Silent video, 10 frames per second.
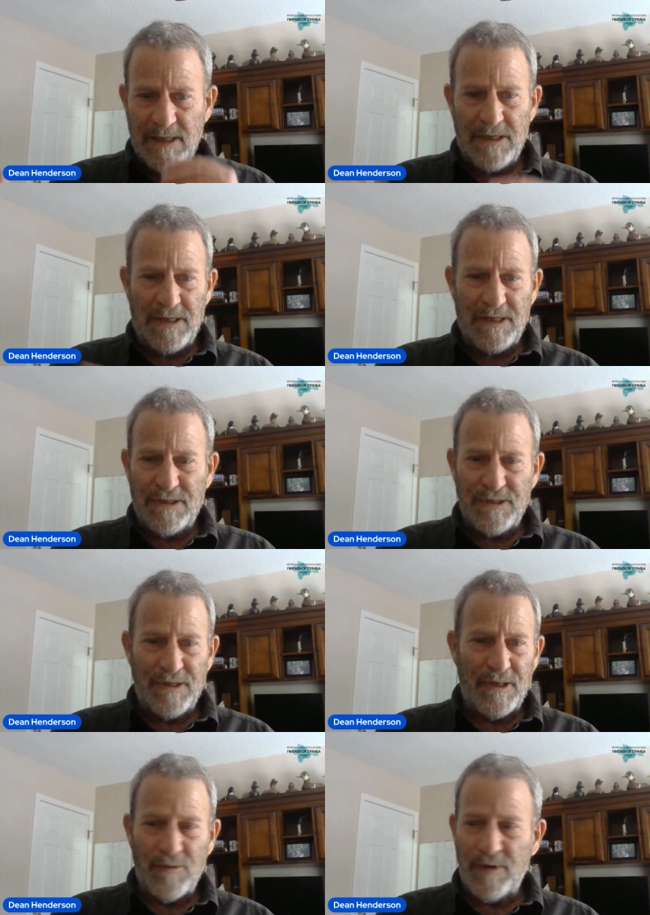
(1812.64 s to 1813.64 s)
Indians, the
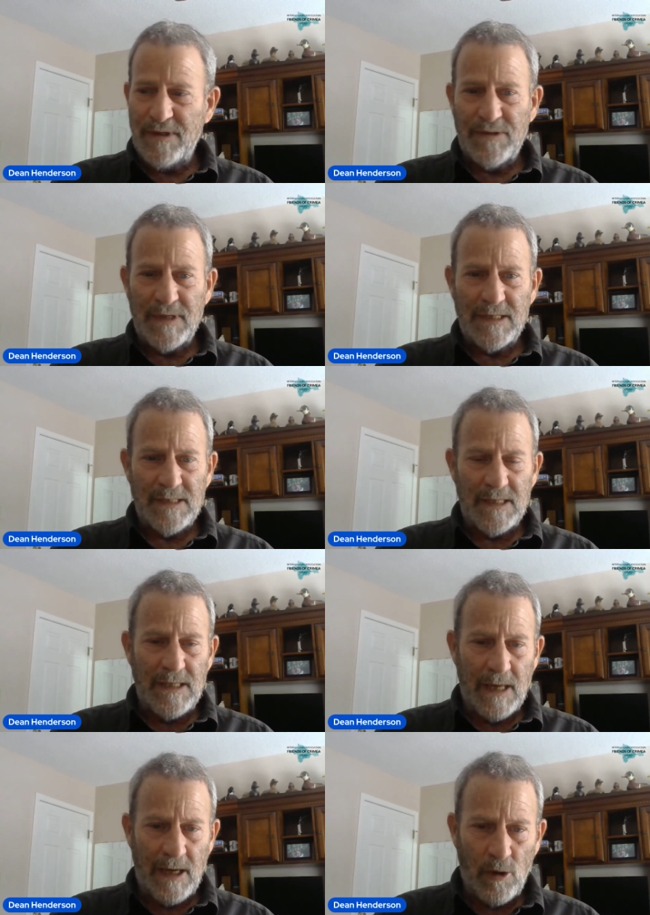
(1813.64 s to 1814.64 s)
other one thinks they
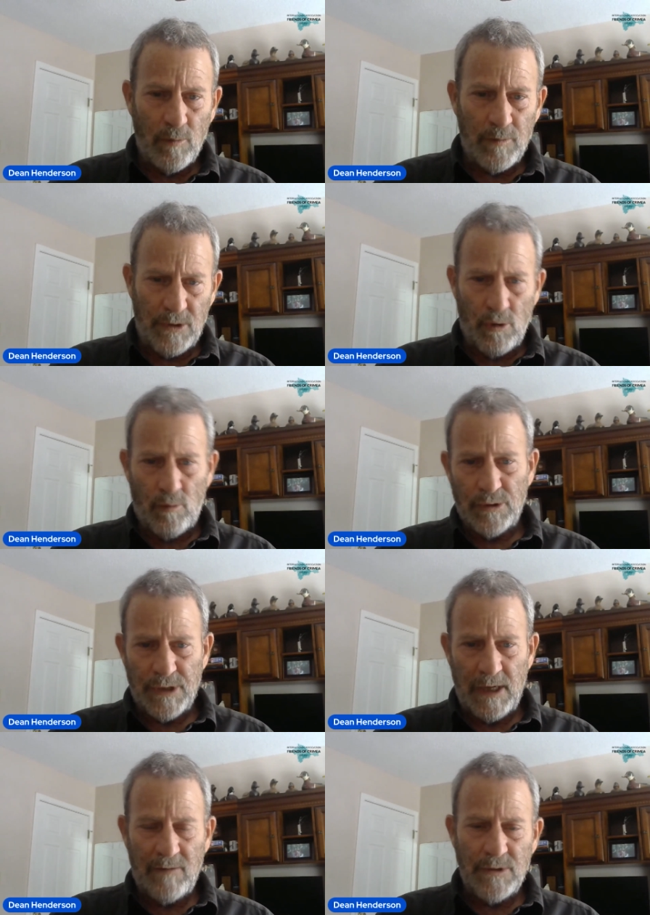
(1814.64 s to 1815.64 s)
need help. The noble
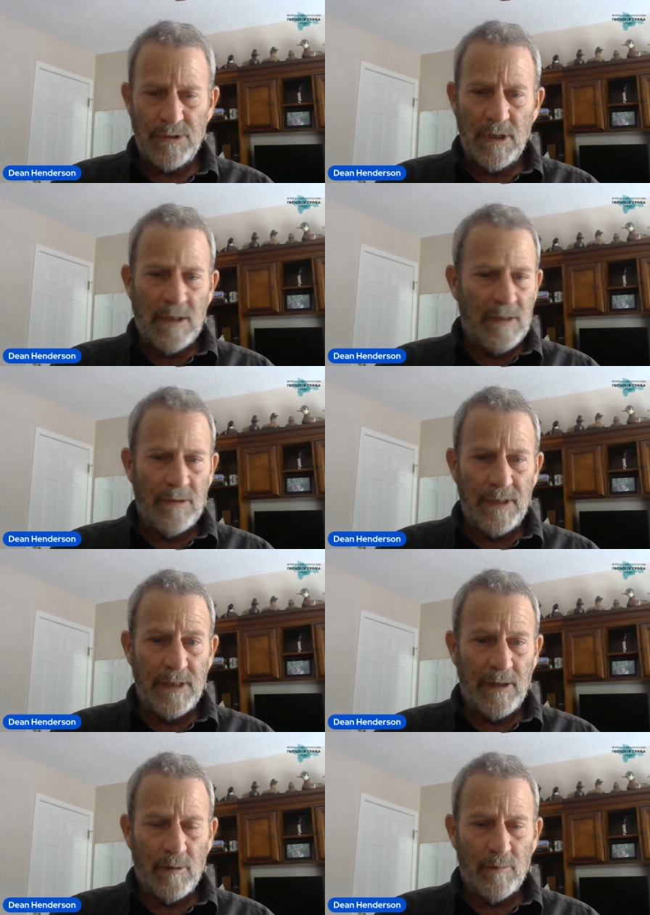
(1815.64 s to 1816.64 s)
savage, they don't need
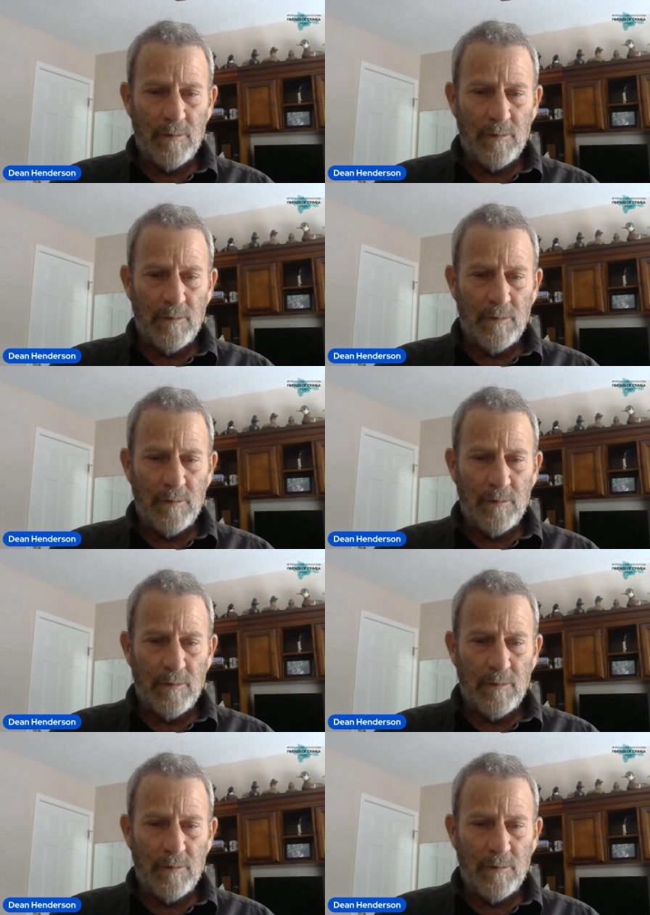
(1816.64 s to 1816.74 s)
help.